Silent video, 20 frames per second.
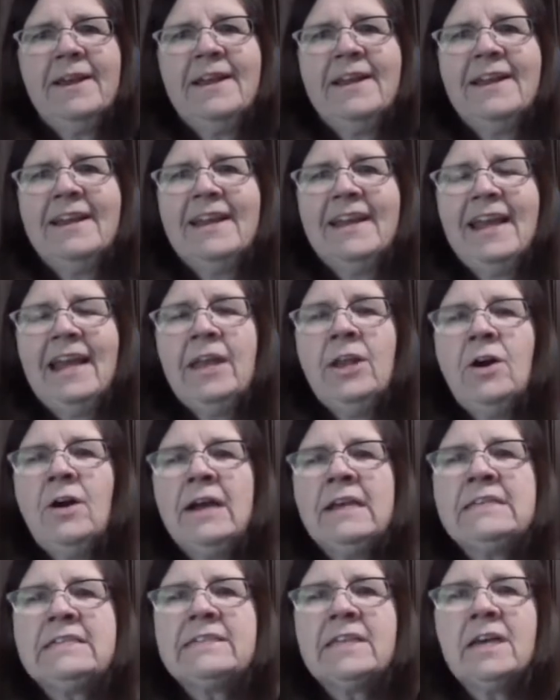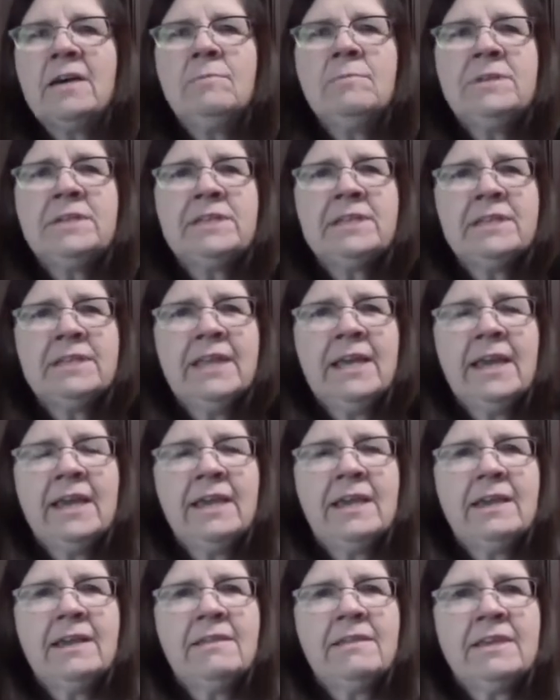I subbed
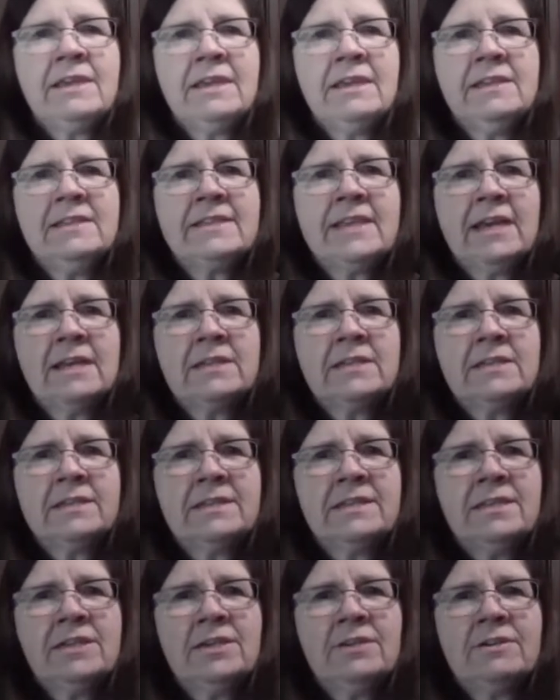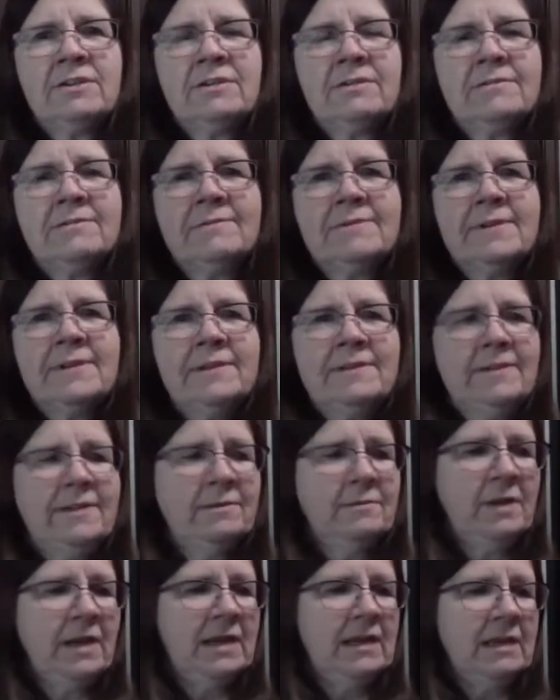today, and the kids got to see her
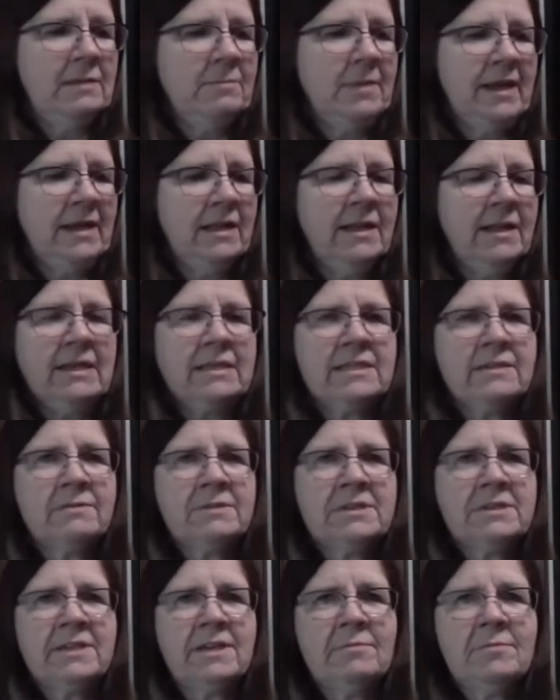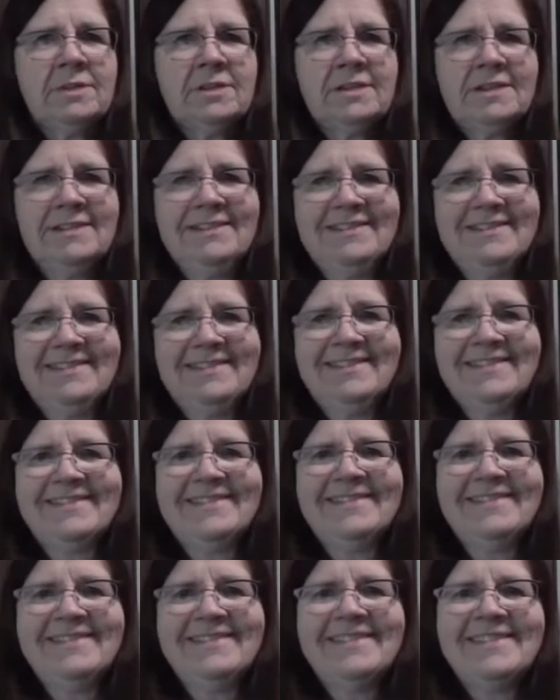in my class I was subbing.
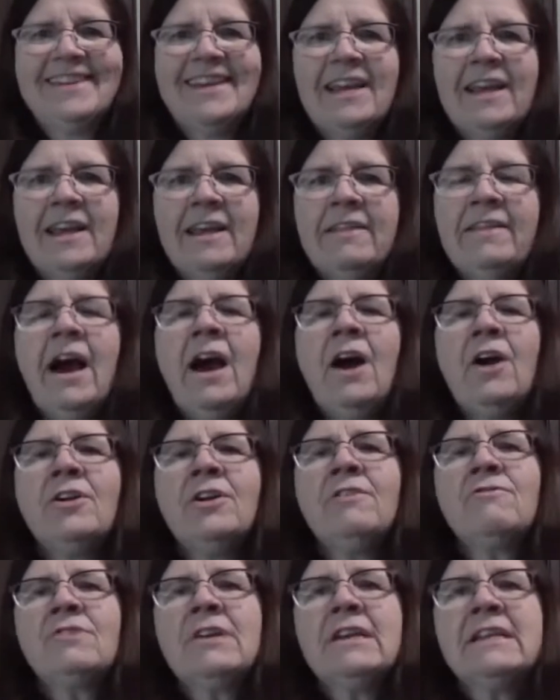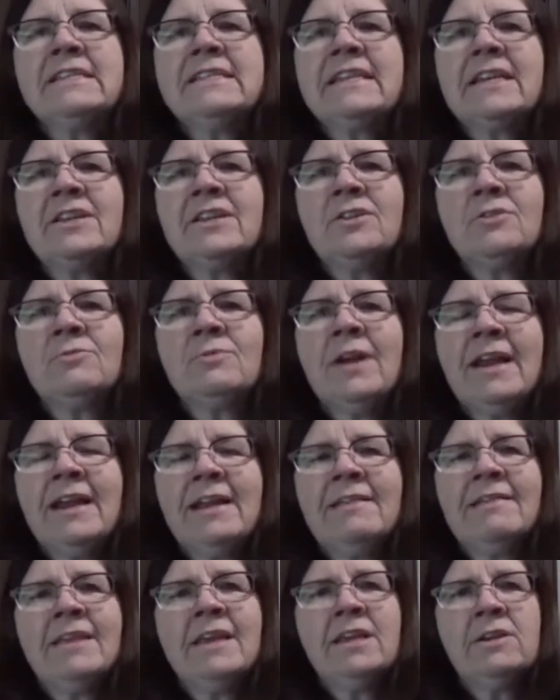The Art of Dancing in the
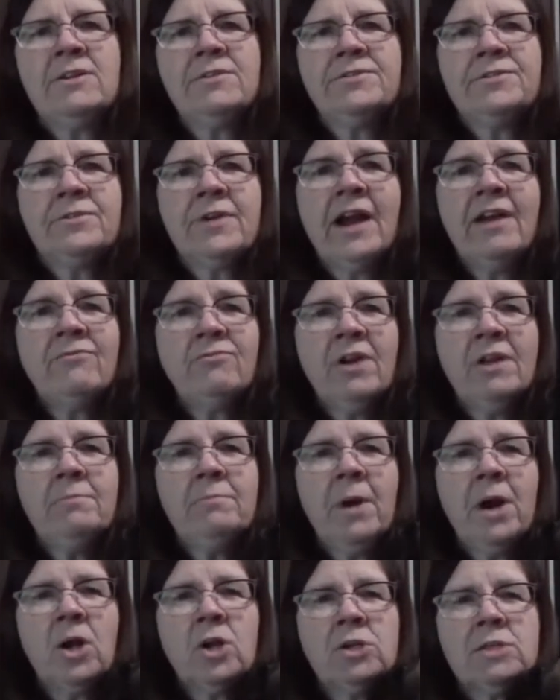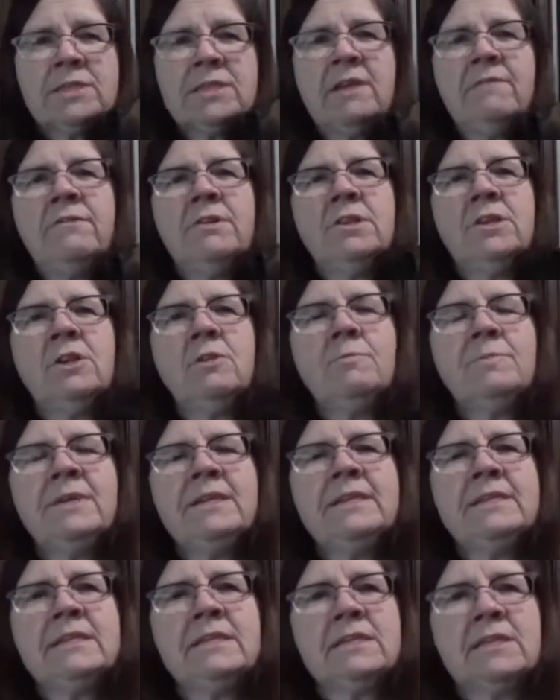Rain. Thank you, Sue. I've read parts of it, little
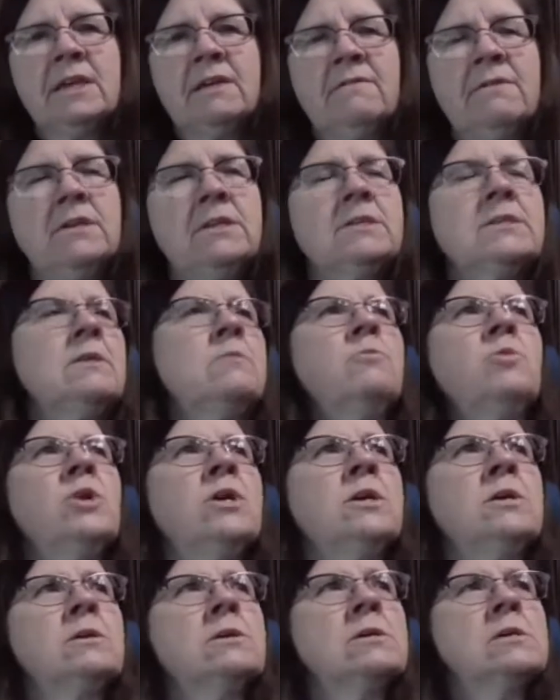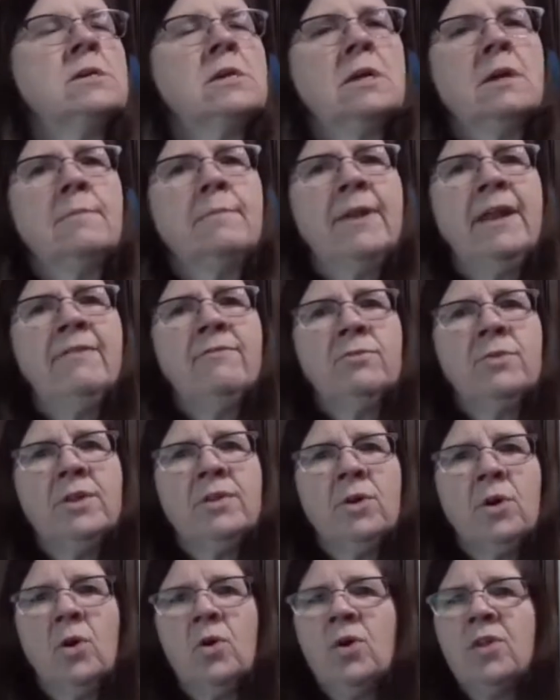pieces of it somewhere, but I haven't
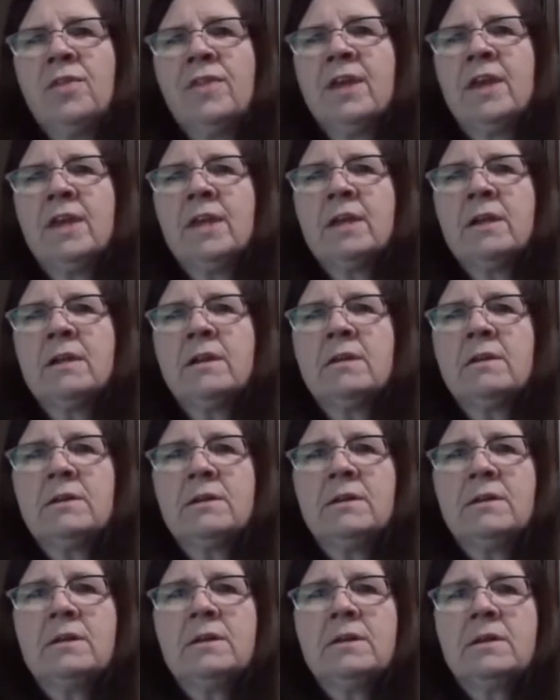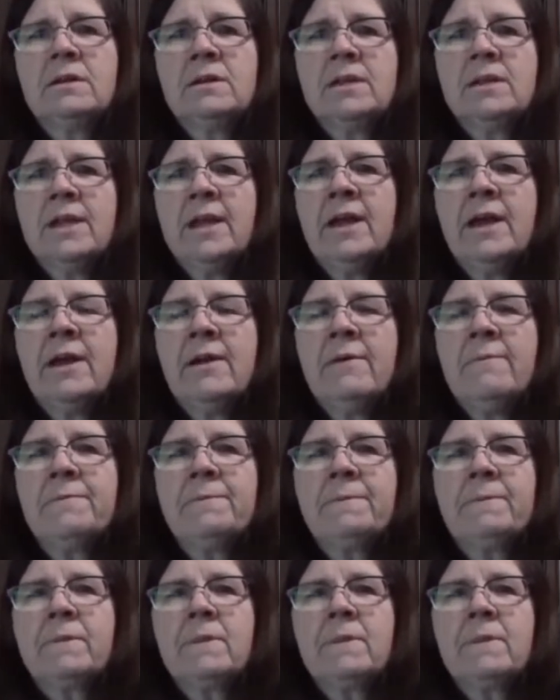read the whole thing. Yeah.